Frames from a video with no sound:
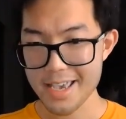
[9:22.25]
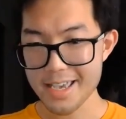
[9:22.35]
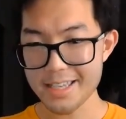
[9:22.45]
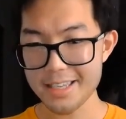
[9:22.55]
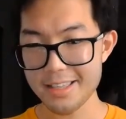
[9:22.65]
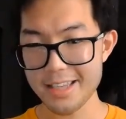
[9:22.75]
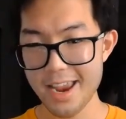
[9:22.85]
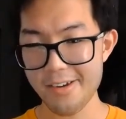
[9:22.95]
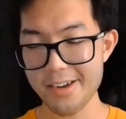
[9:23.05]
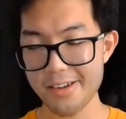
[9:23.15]
is in this
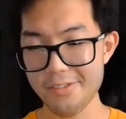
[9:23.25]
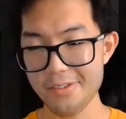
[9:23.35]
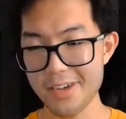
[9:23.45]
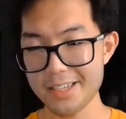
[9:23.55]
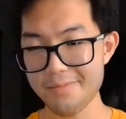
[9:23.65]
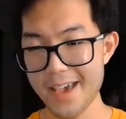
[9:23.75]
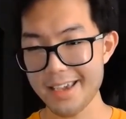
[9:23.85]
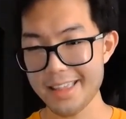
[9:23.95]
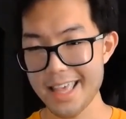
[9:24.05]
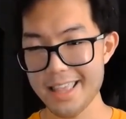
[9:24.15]
area of the West
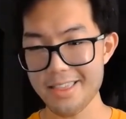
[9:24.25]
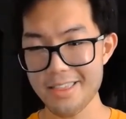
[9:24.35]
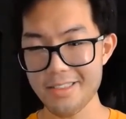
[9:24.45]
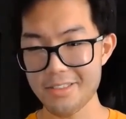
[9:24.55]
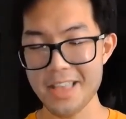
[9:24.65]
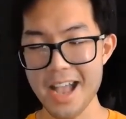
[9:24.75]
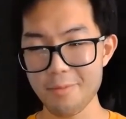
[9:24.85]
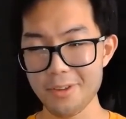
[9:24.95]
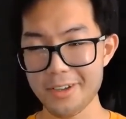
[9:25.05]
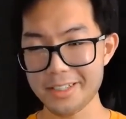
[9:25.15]
Bank that does not
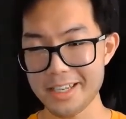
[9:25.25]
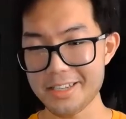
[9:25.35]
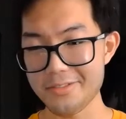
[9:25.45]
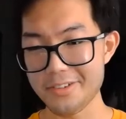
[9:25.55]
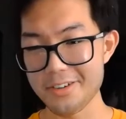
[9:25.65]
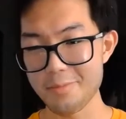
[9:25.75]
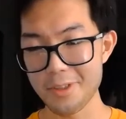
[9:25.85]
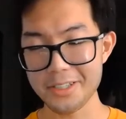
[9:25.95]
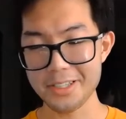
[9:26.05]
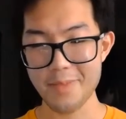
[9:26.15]
belong to Israel. It
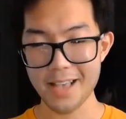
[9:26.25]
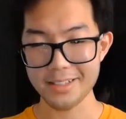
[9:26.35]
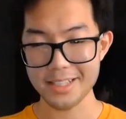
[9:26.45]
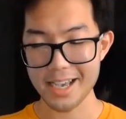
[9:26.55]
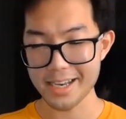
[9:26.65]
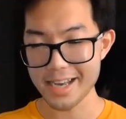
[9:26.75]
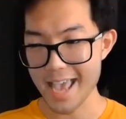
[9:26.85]
belongs to Palestine.